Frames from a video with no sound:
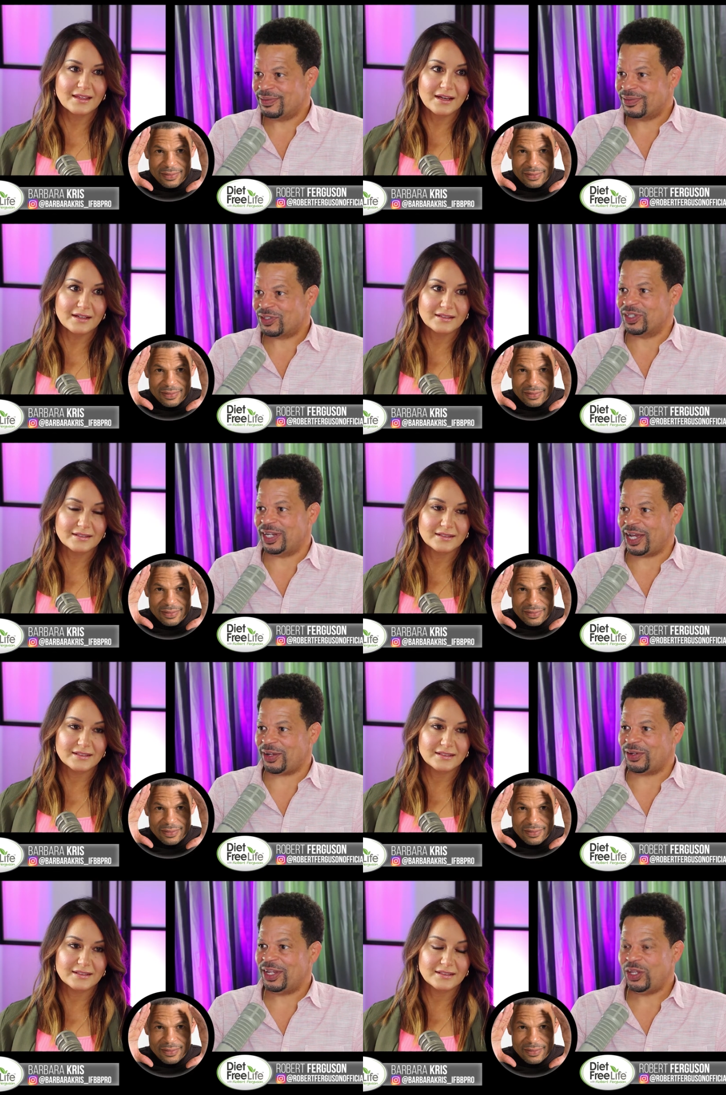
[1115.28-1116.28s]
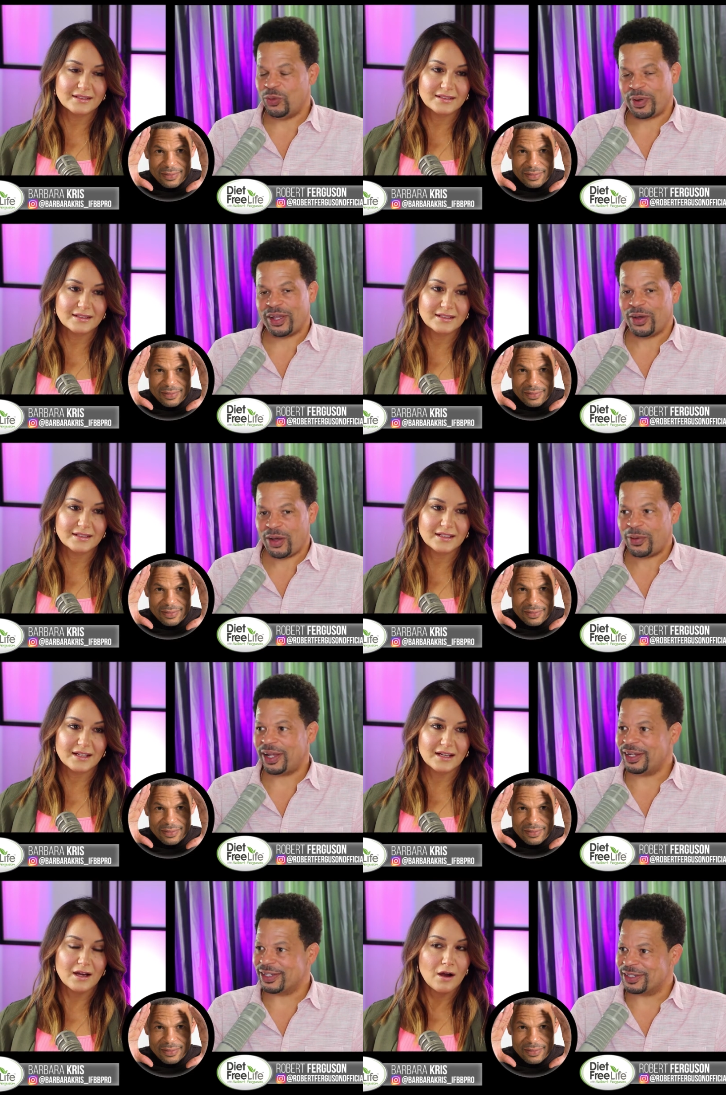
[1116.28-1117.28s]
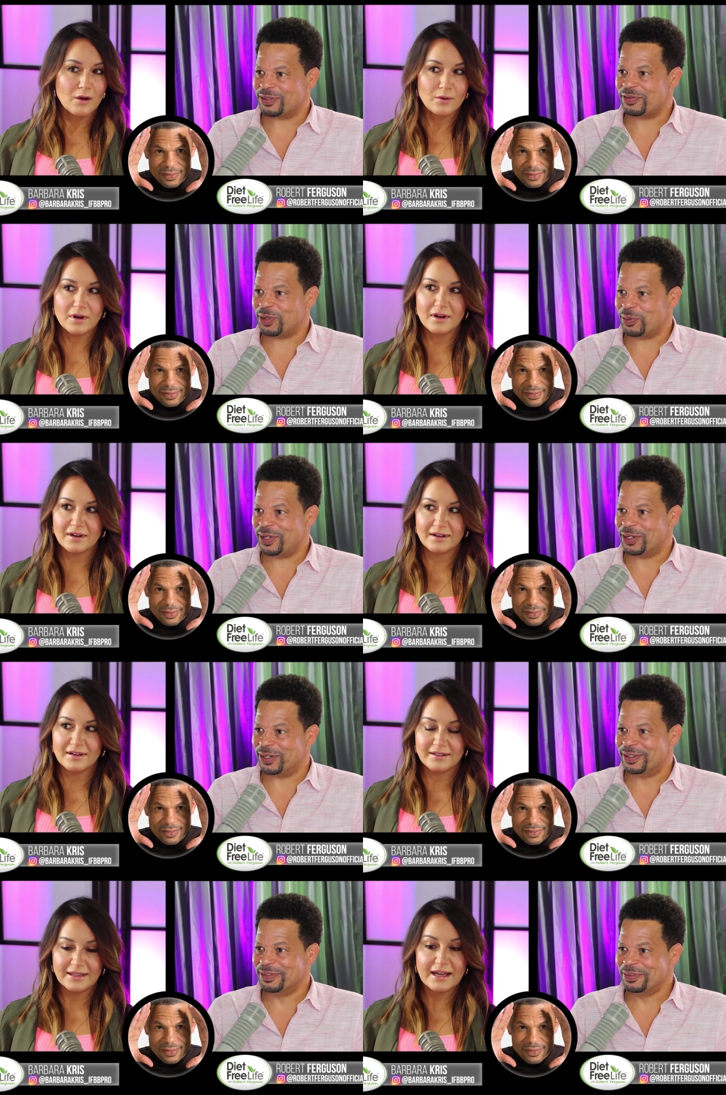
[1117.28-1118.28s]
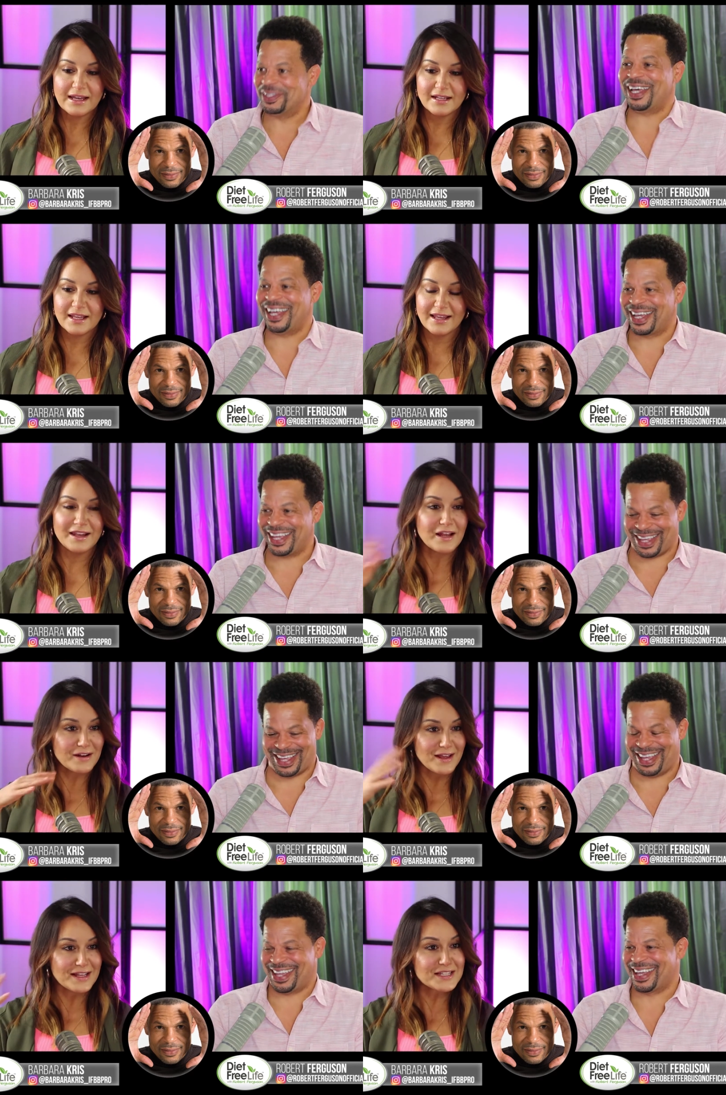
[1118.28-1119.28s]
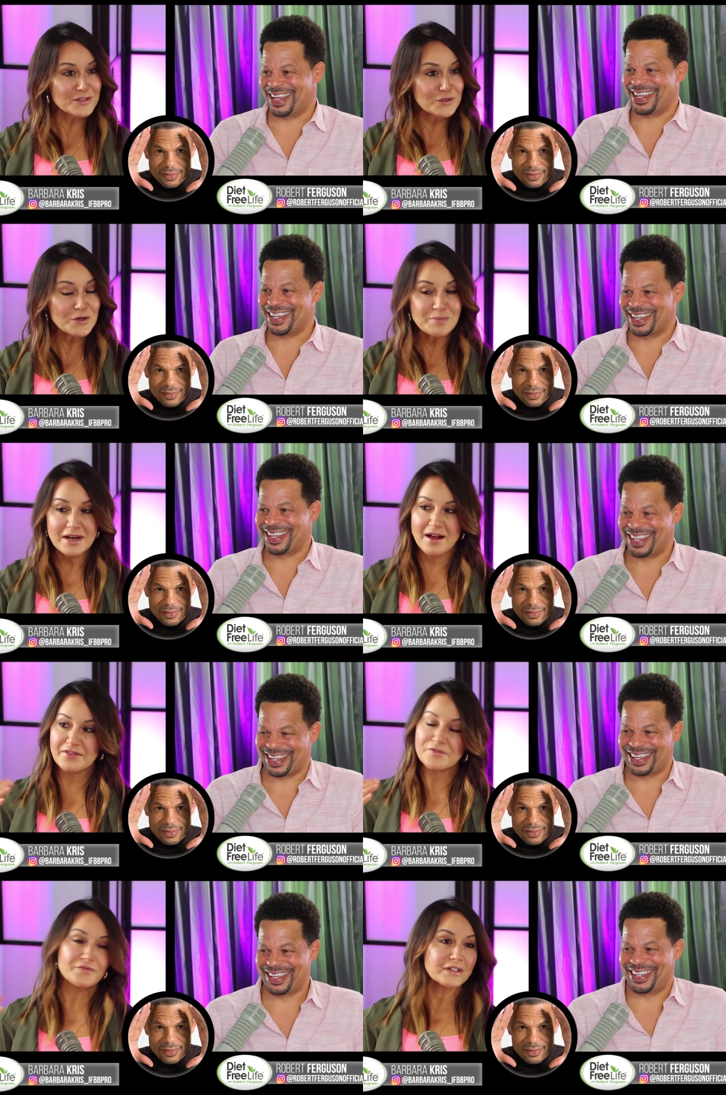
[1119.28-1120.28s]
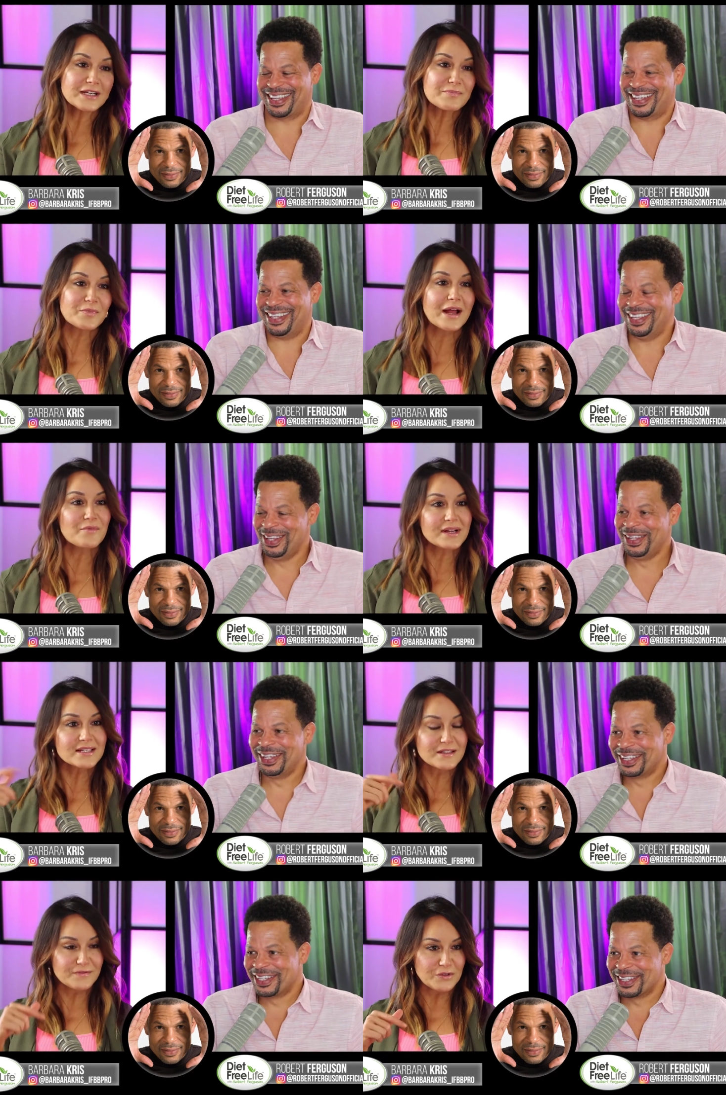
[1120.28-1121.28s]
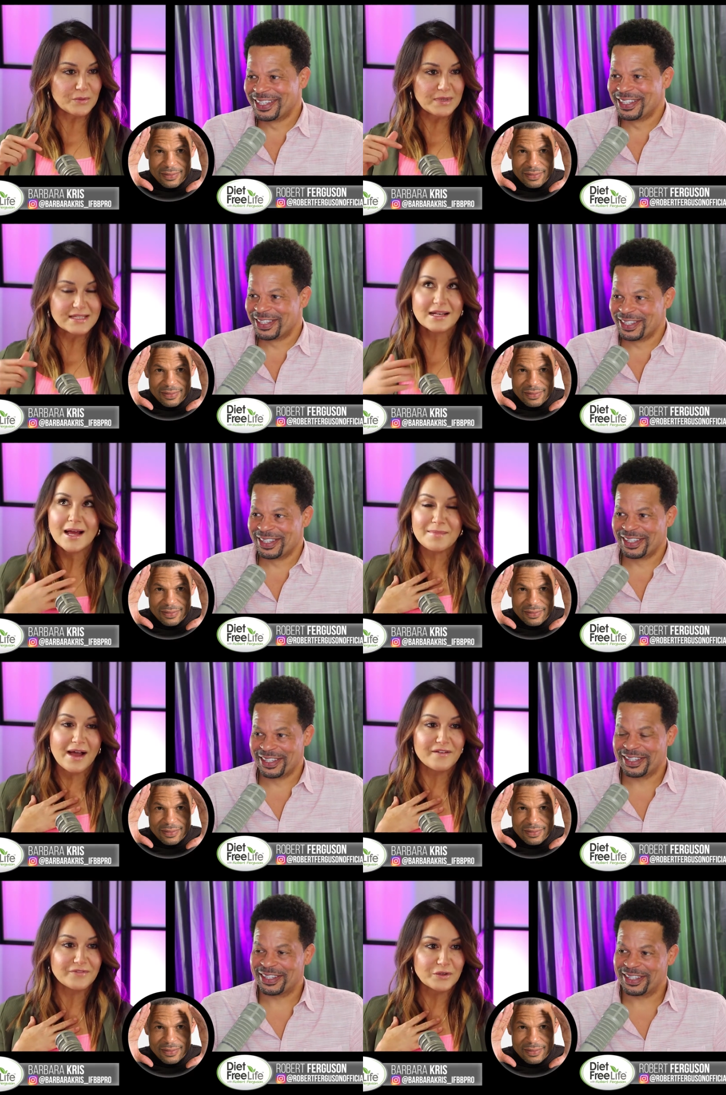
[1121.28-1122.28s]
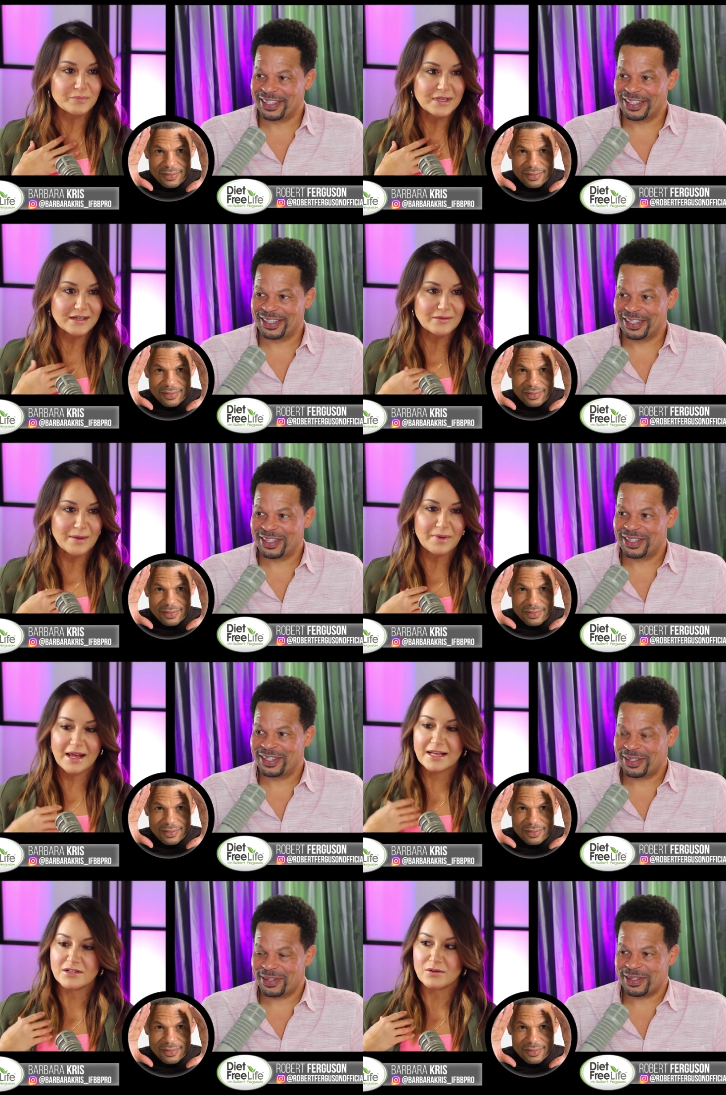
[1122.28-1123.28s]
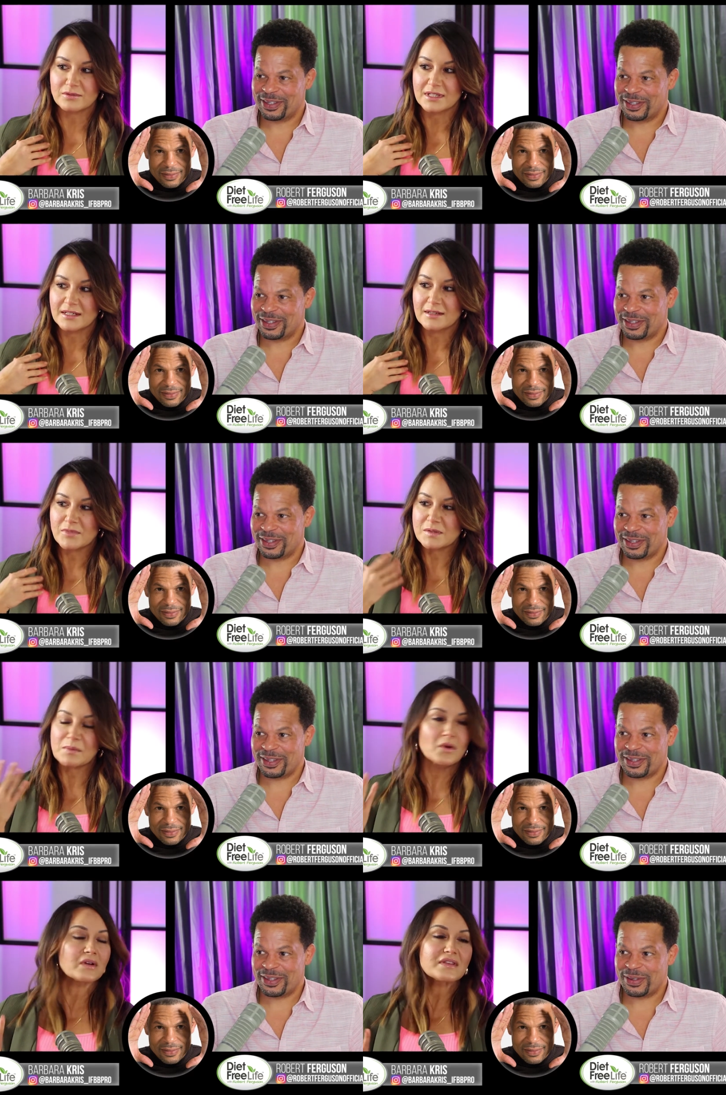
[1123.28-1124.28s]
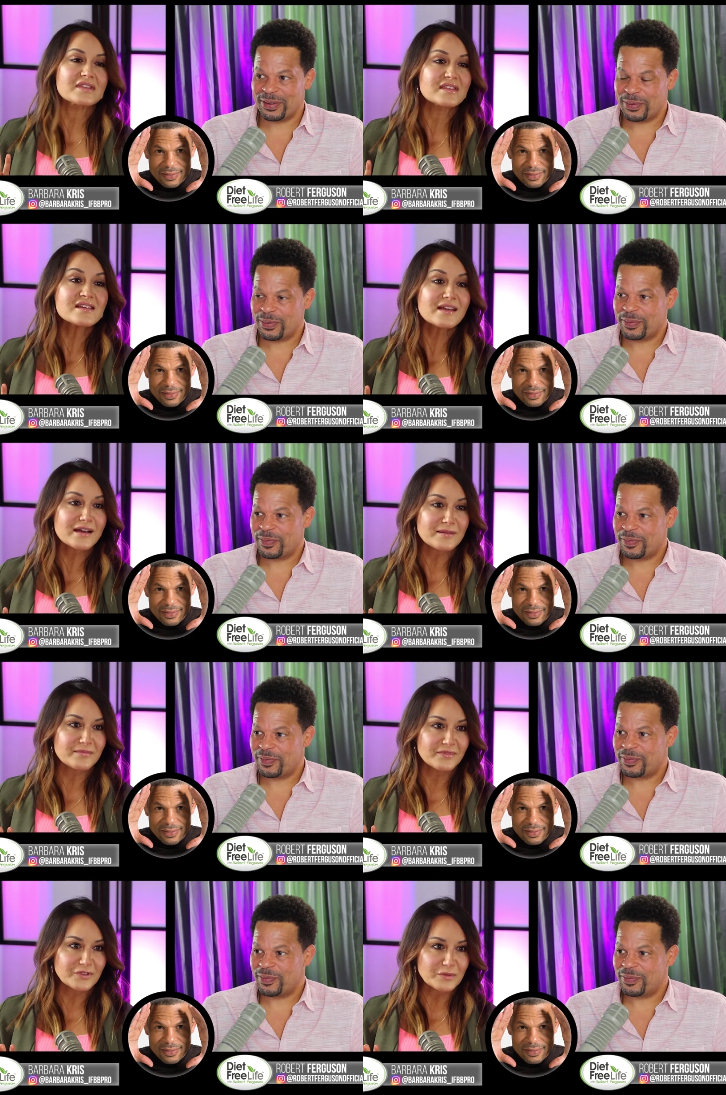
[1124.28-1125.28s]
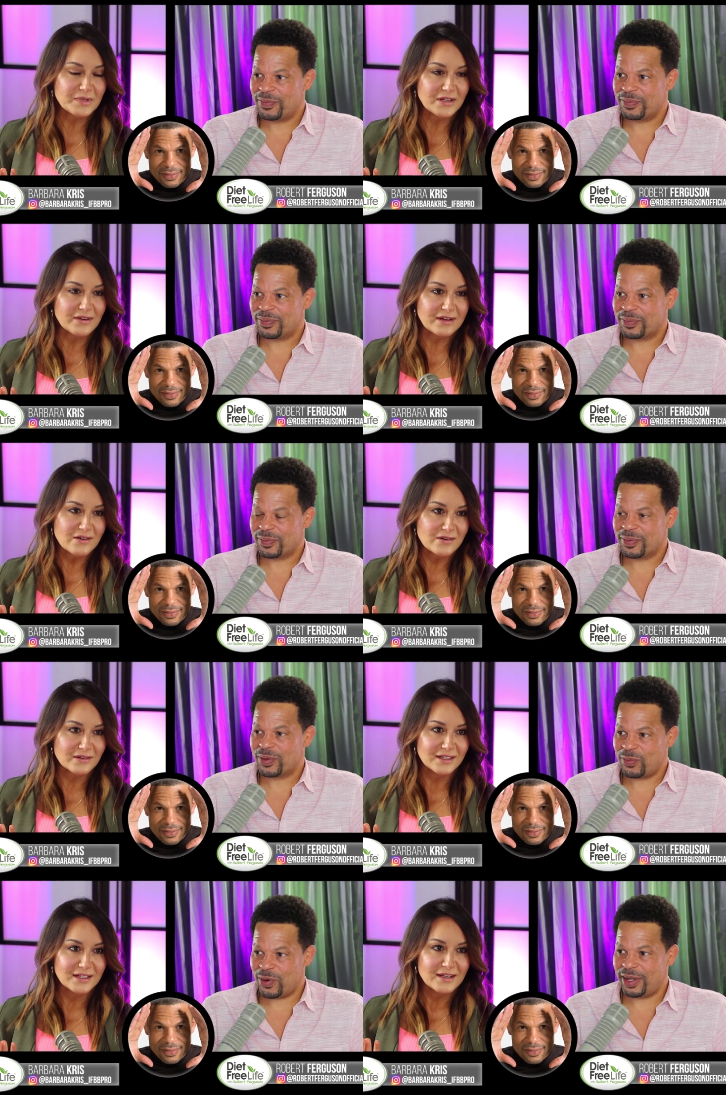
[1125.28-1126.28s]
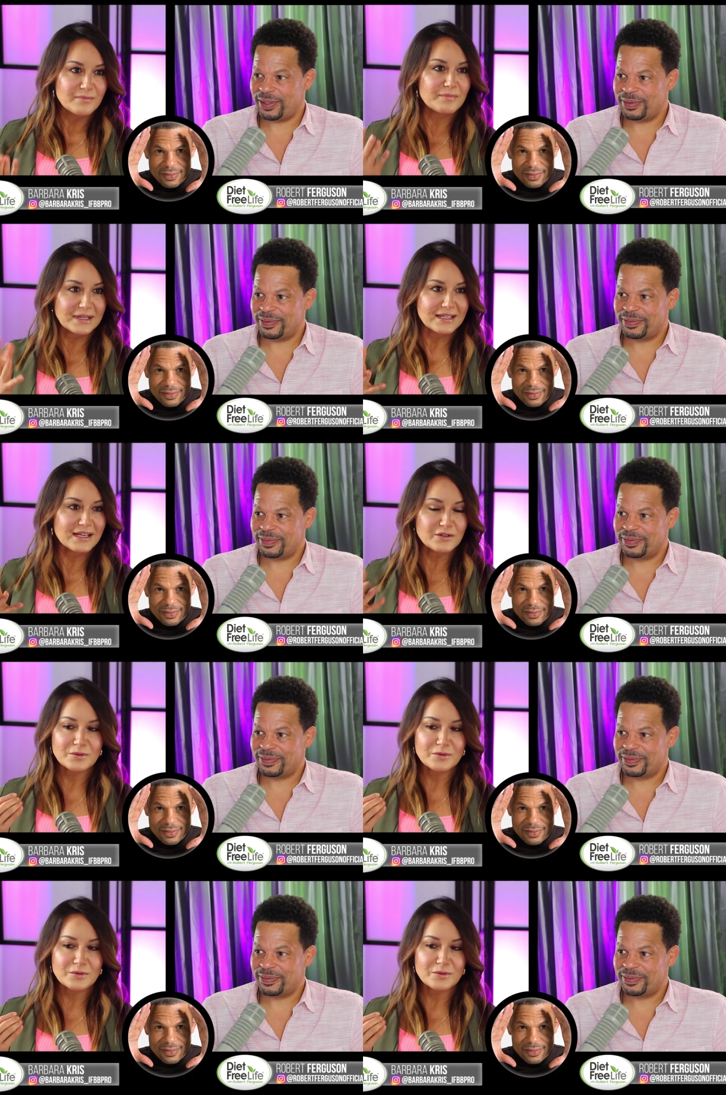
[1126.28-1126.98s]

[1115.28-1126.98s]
Speaker 1: yeah. stood out, you probably go, oh wow, look, there's a well, Filipino. Yeah, that's true. But on the flip, when I went to
Speaker 2: the Philippines, and I'm half Filipino, right? But I don't. Most people don't even think I'm Filipino at all. Right. But yeah,